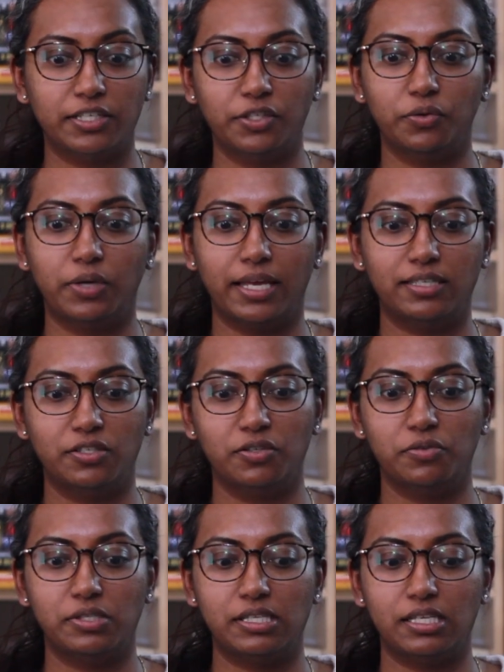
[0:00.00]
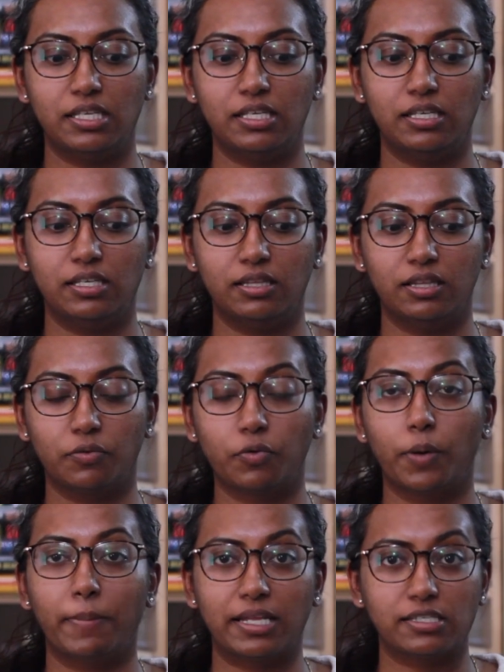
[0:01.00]
and you get to see the
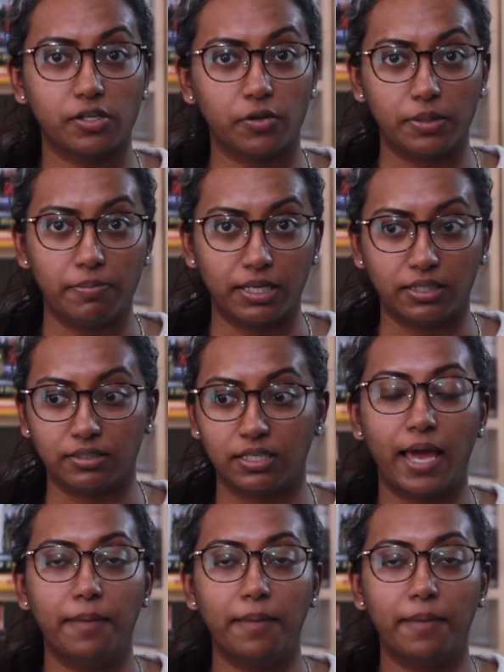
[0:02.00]
romance slowly build.